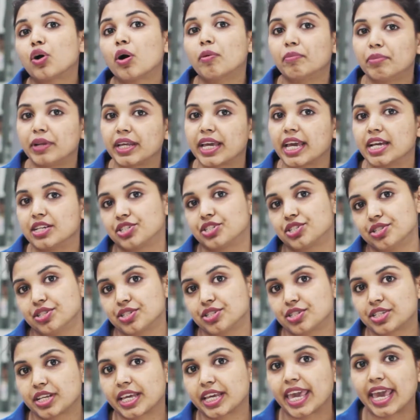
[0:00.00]

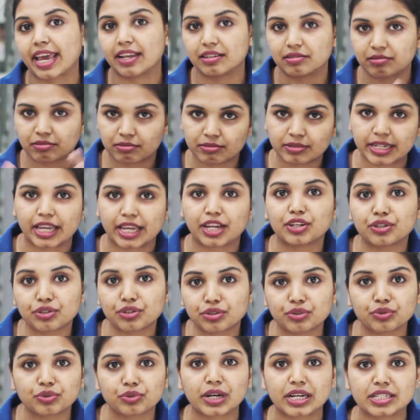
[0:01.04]
complications, again, take
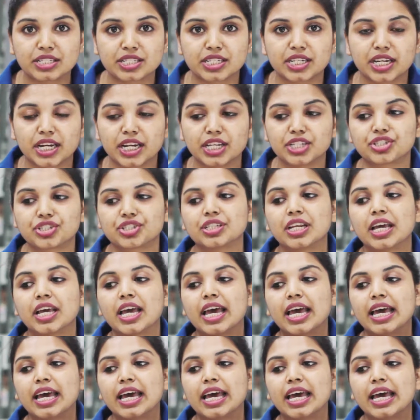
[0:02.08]
into consideration